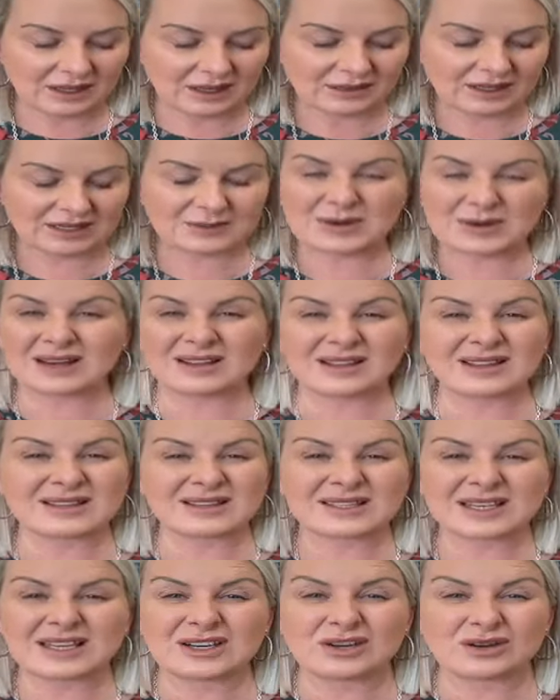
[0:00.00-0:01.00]
That's part of that
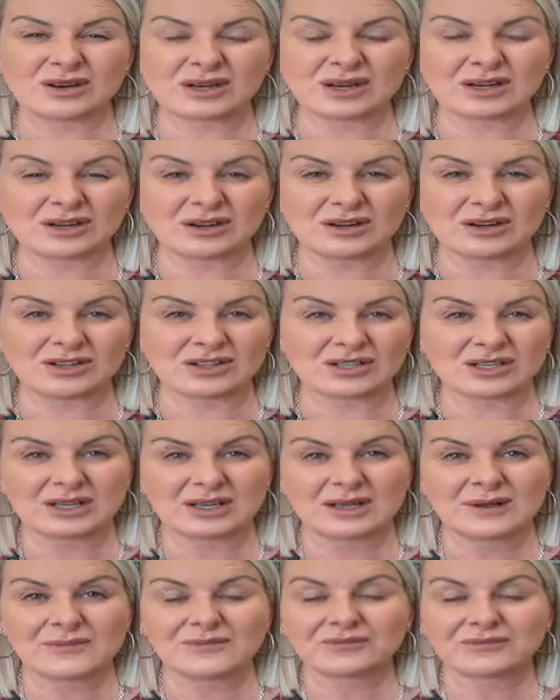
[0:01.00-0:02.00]
seen, heard, acknowledged,
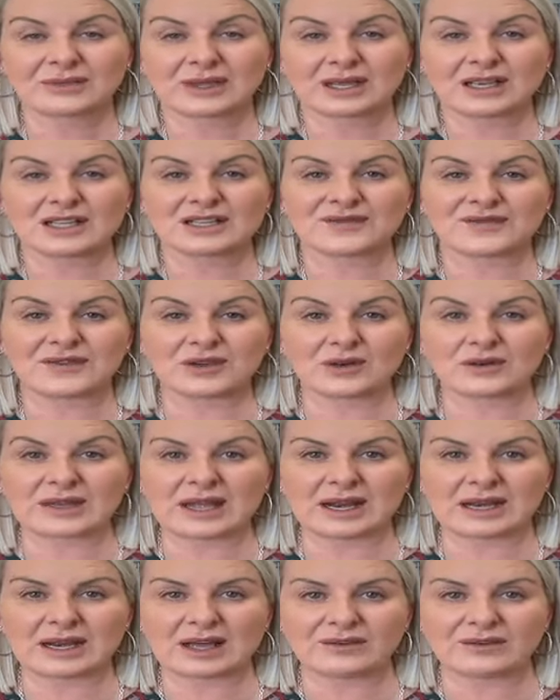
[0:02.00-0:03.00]
is feel
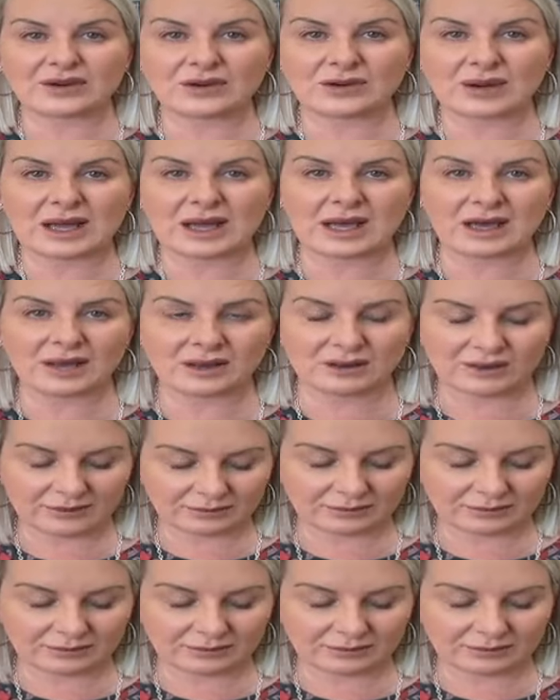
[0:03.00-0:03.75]
that love in your heart.